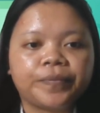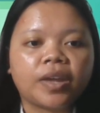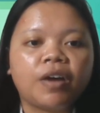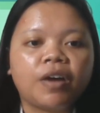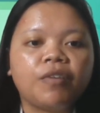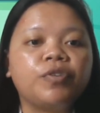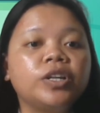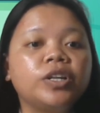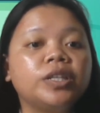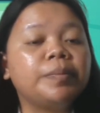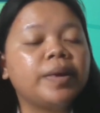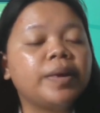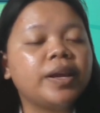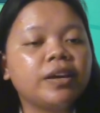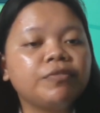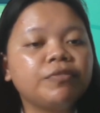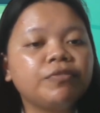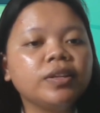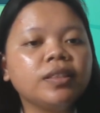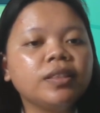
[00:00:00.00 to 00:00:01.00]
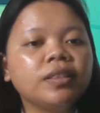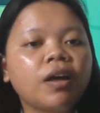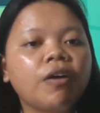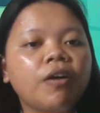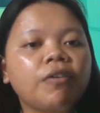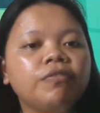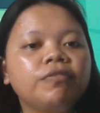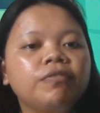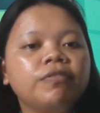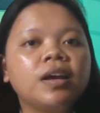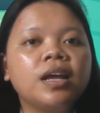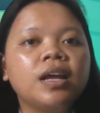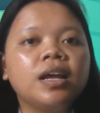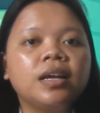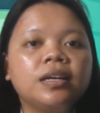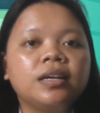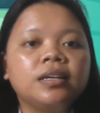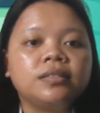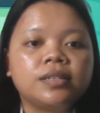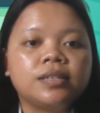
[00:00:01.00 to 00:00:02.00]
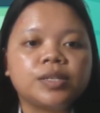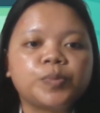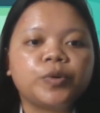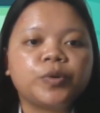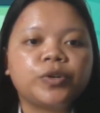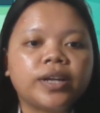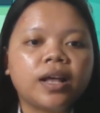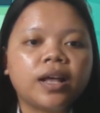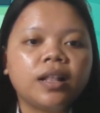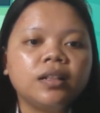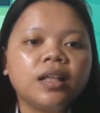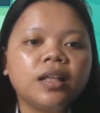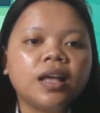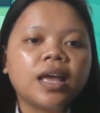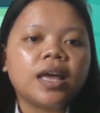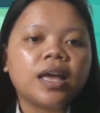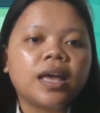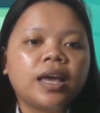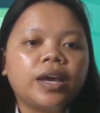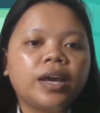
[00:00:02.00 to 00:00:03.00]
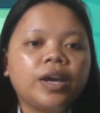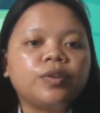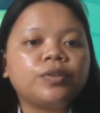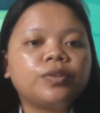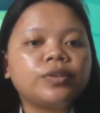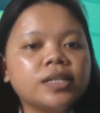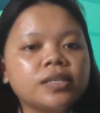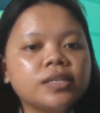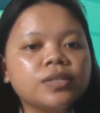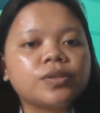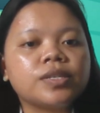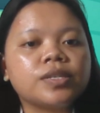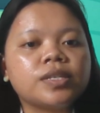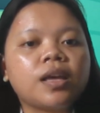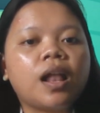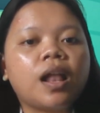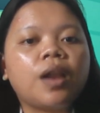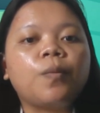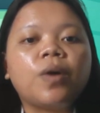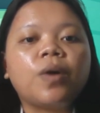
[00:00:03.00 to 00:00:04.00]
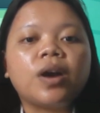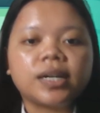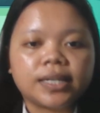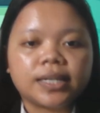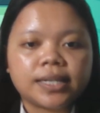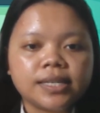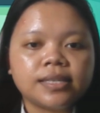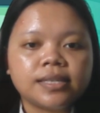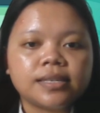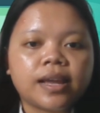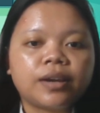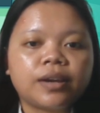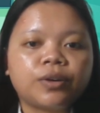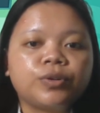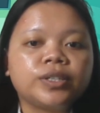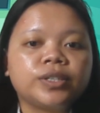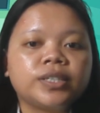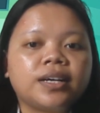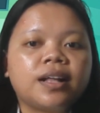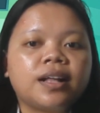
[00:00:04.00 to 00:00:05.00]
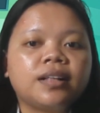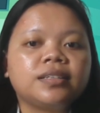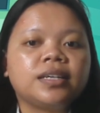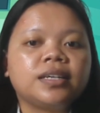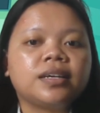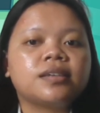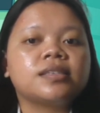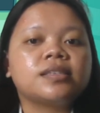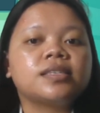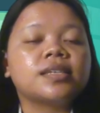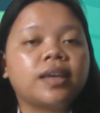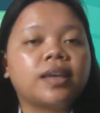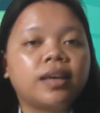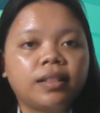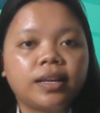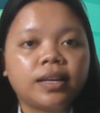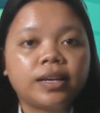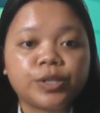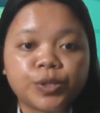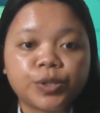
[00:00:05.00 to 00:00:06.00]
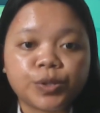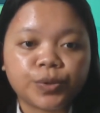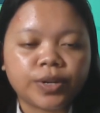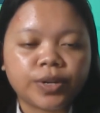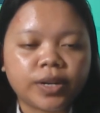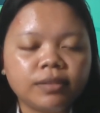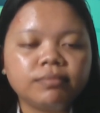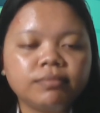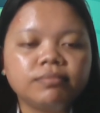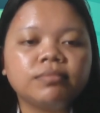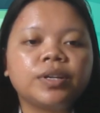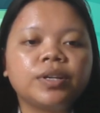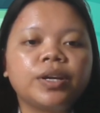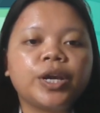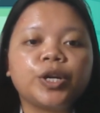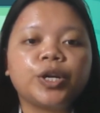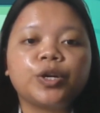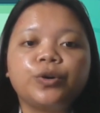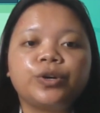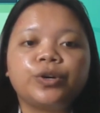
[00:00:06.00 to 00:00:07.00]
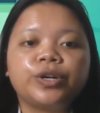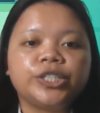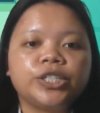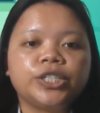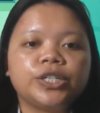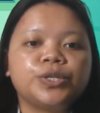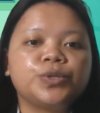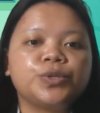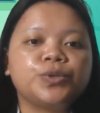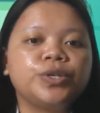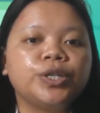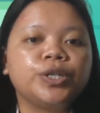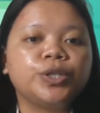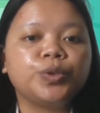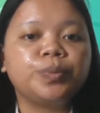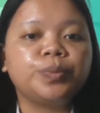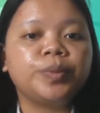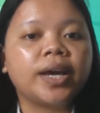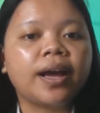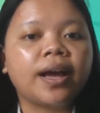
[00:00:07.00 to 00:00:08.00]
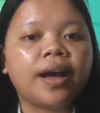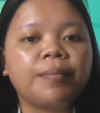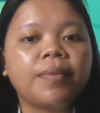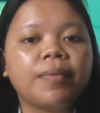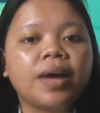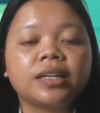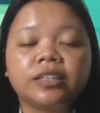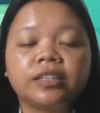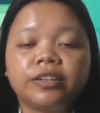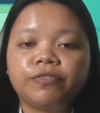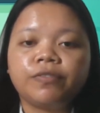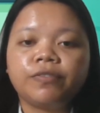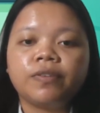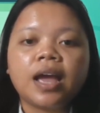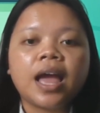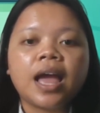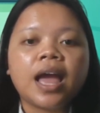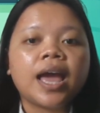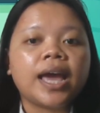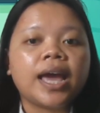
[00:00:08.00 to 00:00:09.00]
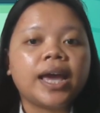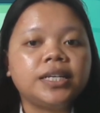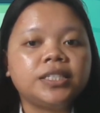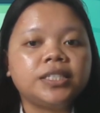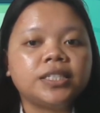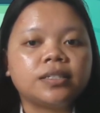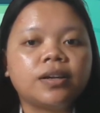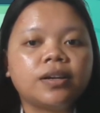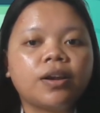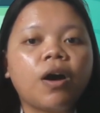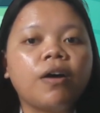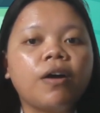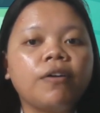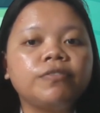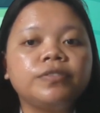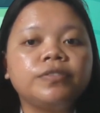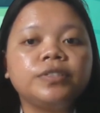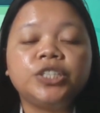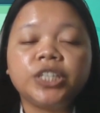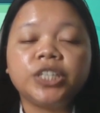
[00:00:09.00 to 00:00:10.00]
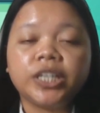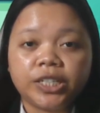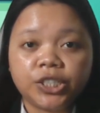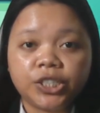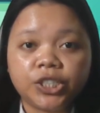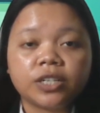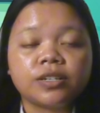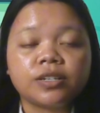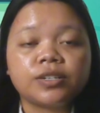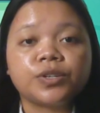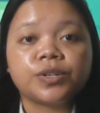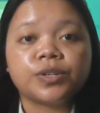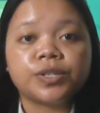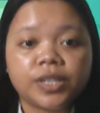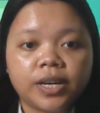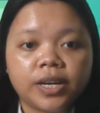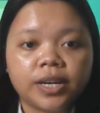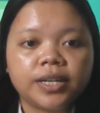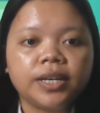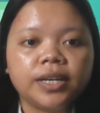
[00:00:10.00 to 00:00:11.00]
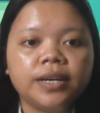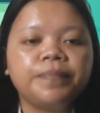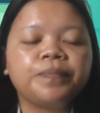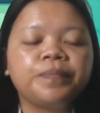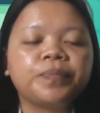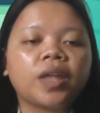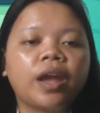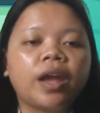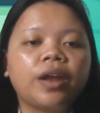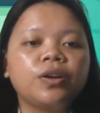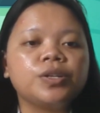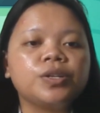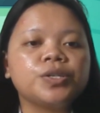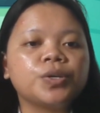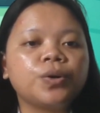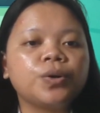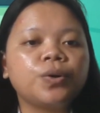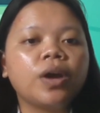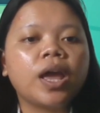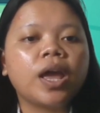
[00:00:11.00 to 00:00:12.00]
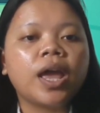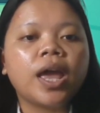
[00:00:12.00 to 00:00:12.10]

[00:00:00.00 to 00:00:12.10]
For the benefit of this model, increase social awareness and critical thinking skill in students, encourage students to become active agent of change in society, and also